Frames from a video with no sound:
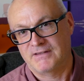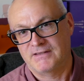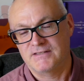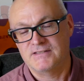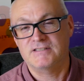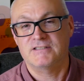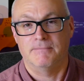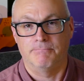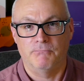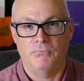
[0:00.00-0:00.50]

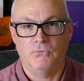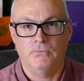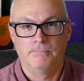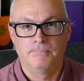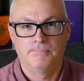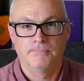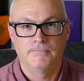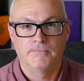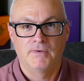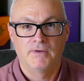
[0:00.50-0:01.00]
Simple.
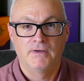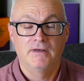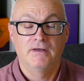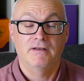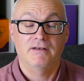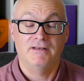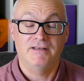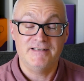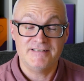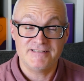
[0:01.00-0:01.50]

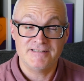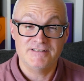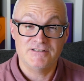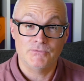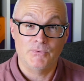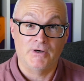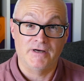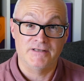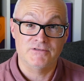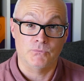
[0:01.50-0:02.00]
Listen
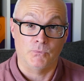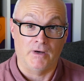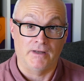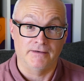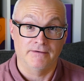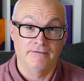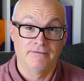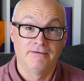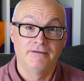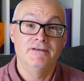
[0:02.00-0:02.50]
to
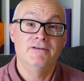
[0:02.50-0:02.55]
IZONE,